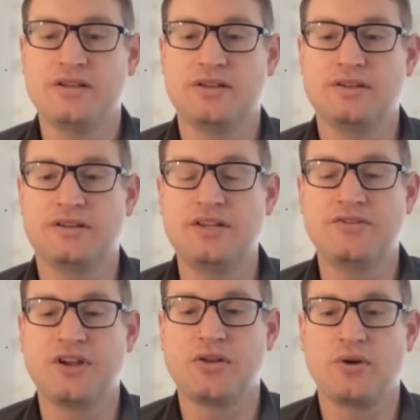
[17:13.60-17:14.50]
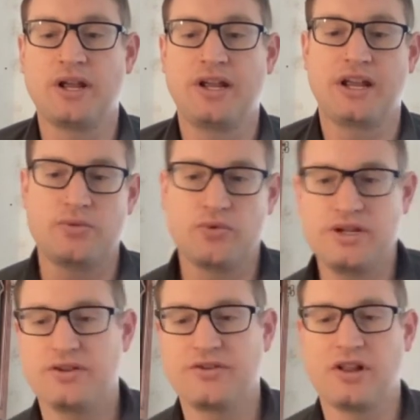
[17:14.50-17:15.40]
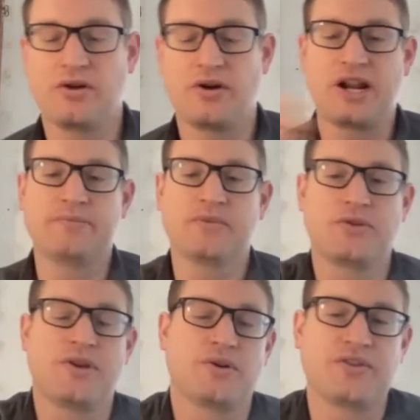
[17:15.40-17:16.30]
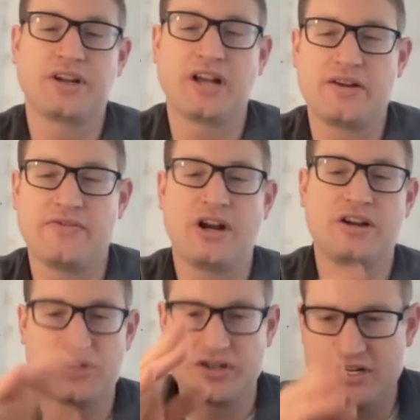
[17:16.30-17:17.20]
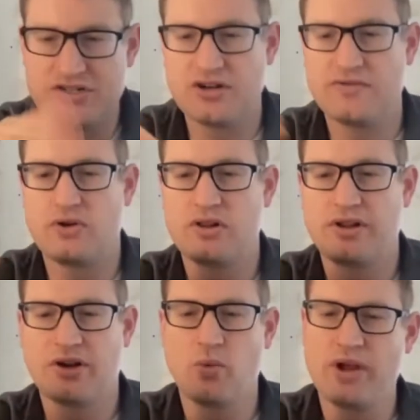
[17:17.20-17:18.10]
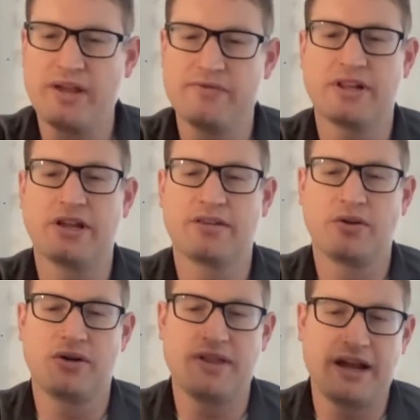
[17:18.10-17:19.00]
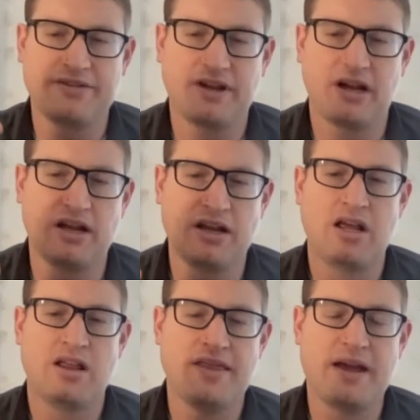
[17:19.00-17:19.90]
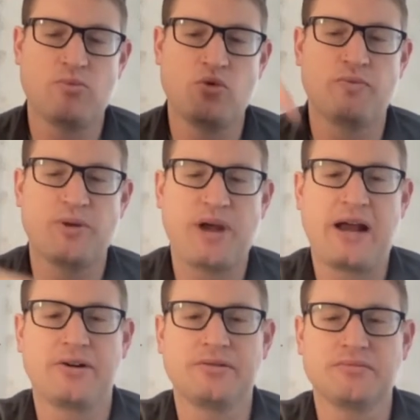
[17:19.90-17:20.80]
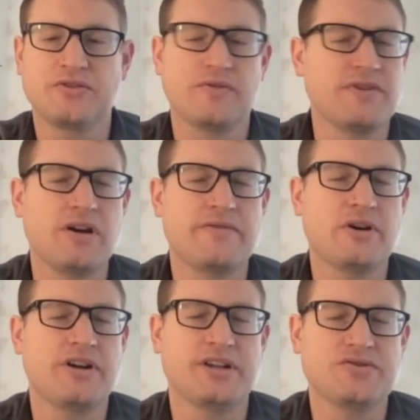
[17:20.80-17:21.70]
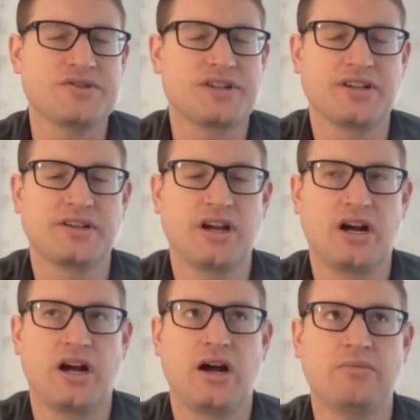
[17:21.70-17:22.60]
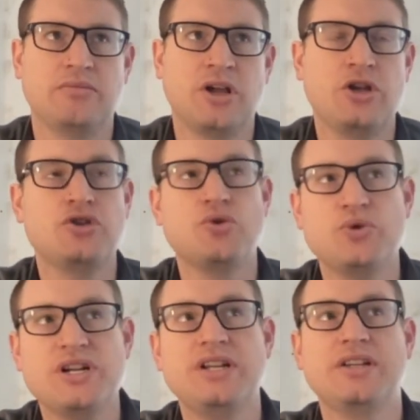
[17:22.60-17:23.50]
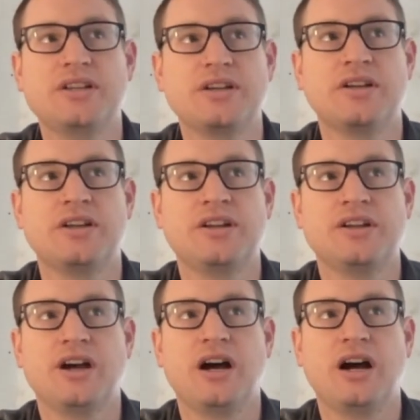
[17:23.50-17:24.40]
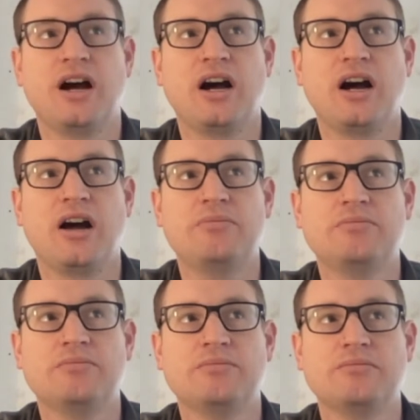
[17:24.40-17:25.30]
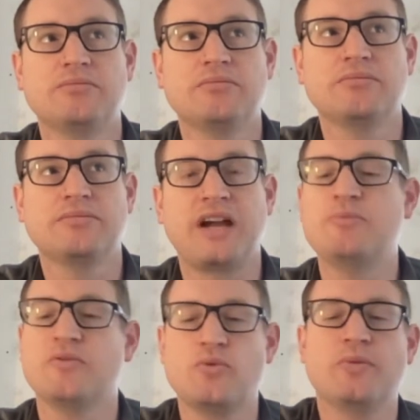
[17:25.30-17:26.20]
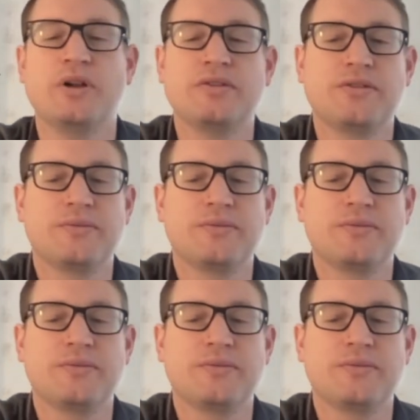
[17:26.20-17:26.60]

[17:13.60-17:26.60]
decelerate and re-accelerate. So there was like kind of an undulation of a wavelength during that movement pattern. So very, very interesting, unique type of movements.